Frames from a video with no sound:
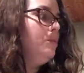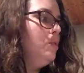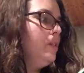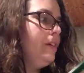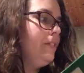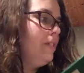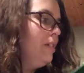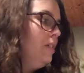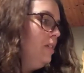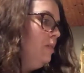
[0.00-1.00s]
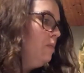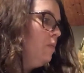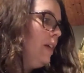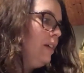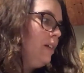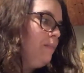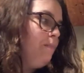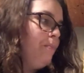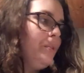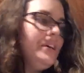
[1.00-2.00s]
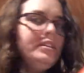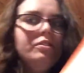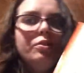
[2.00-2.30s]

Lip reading: boys will wake up bright and